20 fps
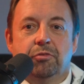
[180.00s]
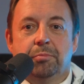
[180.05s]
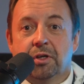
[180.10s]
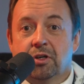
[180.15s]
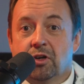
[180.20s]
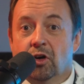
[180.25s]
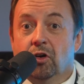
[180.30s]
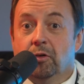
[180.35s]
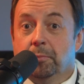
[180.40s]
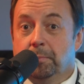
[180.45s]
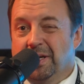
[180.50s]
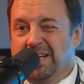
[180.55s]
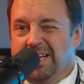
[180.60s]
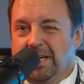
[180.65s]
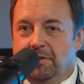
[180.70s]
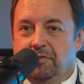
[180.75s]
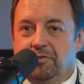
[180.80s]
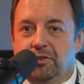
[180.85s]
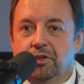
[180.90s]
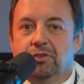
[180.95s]
from the cockpit
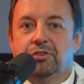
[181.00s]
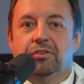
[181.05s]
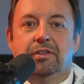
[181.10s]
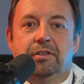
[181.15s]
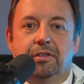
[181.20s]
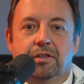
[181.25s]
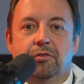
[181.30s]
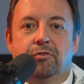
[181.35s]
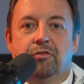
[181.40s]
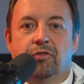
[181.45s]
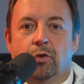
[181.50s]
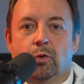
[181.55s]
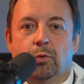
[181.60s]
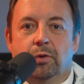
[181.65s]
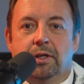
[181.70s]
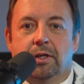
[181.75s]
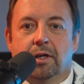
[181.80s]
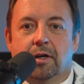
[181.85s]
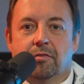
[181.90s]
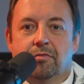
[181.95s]
if you're sitting
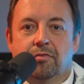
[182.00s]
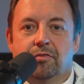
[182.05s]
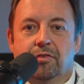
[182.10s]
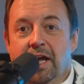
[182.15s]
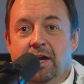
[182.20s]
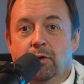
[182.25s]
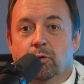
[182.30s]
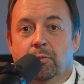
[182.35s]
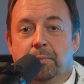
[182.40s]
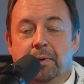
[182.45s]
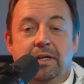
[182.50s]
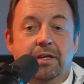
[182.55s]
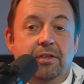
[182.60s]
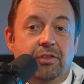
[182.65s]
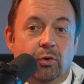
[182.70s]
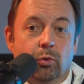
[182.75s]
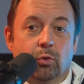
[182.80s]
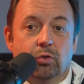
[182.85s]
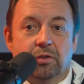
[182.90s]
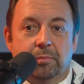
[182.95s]
forward enough. It will be
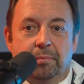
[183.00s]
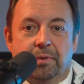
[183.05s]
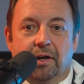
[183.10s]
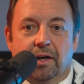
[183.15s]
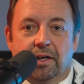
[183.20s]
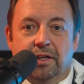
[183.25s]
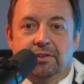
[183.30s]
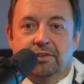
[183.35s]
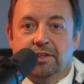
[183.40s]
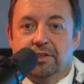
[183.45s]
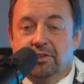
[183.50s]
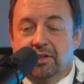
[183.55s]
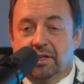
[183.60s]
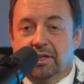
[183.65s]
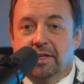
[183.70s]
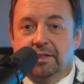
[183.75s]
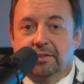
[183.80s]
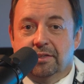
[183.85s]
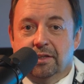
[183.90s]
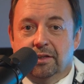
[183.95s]
the autopilot
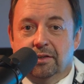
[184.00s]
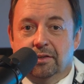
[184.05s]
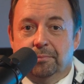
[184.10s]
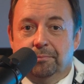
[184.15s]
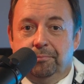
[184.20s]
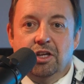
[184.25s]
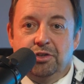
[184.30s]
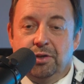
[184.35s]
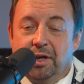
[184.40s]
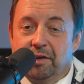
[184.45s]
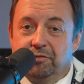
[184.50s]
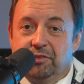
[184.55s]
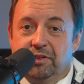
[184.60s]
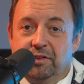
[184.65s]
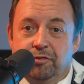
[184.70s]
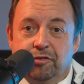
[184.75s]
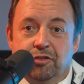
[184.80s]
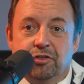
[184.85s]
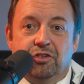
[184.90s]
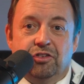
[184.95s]
disconnect alarm. So you have
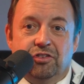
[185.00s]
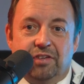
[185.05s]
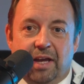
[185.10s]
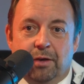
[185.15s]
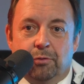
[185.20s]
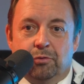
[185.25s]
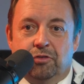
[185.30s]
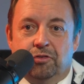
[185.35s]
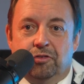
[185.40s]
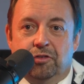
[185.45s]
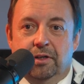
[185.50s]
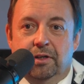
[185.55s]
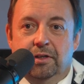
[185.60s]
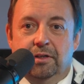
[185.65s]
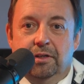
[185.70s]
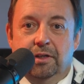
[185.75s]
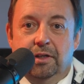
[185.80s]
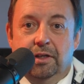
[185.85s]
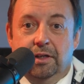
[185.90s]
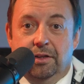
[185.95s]
different sounds for it.
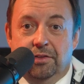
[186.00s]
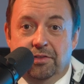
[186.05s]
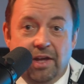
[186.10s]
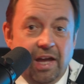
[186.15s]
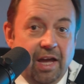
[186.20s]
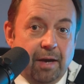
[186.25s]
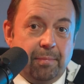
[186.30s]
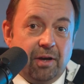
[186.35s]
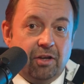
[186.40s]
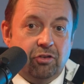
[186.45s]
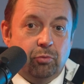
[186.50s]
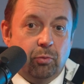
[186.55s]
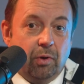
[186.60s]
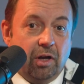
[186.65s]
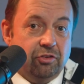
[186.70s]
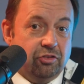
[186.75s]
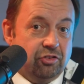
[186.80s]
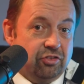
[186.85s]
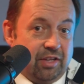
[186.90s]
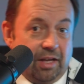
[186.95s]
The Airbus
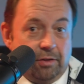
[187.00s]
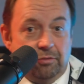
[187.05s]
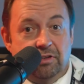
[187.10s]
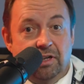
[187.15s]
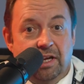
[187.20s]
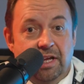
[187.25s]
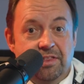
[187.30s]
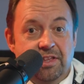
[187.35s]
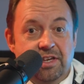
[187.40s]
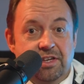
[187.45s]
one sounds like